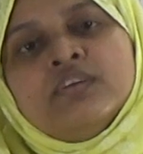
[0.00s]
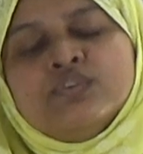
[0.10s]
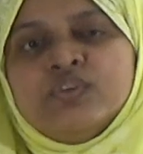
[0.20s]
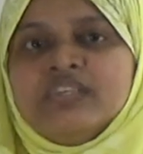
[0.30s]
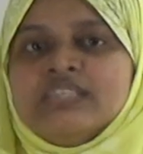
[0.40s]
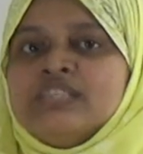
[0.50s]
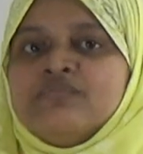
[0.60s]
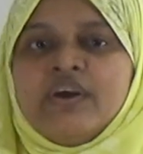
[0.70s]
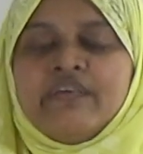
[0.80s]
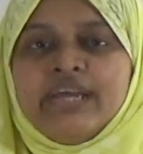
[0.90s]
So this is
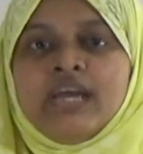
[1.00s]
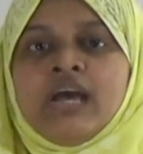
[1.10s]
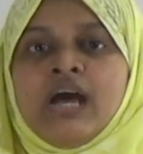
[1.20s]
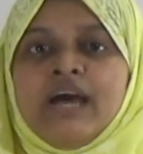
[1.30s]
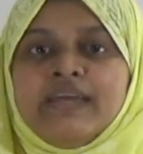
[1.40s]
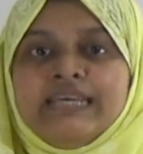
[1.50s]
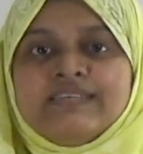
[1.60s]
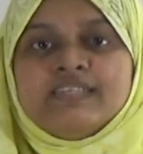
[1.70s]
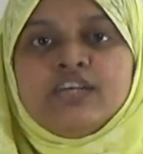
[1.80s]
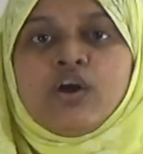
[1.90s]
very
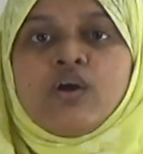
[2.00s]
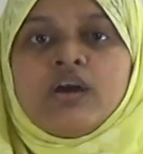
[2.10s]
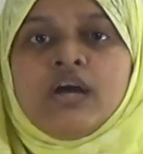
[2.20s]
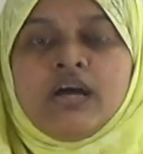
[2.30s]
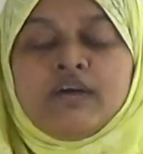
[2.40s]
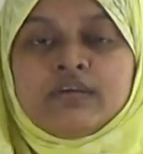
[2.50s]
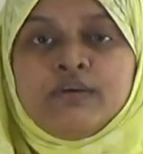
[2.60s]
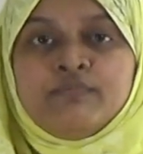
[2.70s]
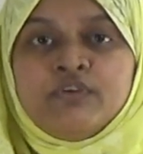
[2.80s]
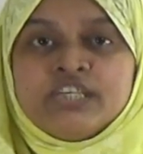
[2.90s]
easy or
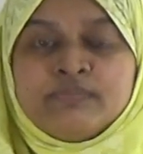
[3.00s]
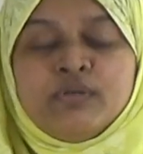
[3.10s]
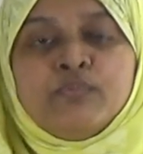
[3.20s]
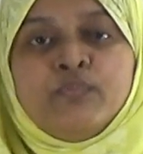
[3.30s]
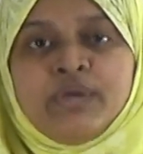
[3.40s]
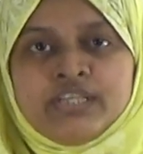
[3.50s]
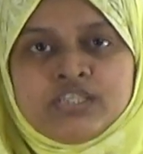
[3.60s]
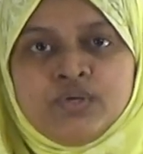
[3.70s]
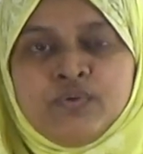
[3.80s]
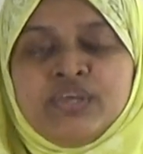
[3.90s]
comfortable way
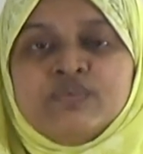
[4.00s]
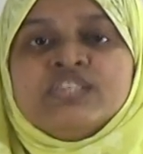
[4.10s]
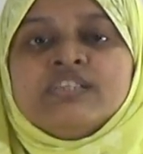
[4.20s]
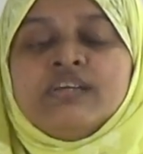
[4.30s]
to use